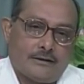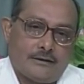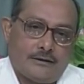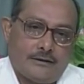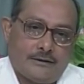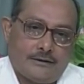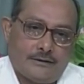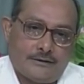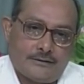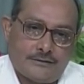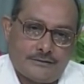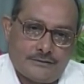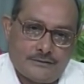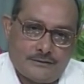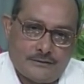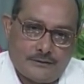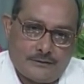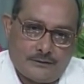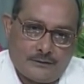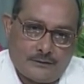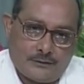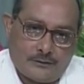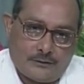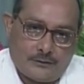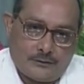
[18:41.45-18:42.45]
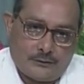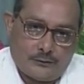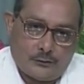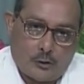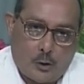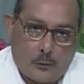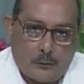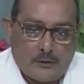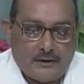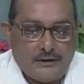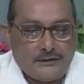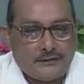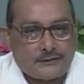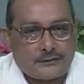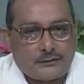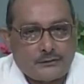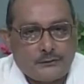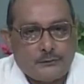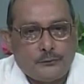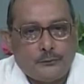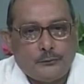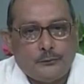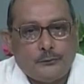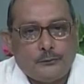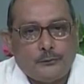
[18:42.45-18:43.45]
uh, novelist
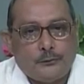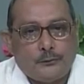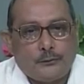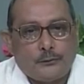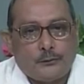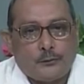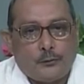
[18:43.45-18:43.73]
who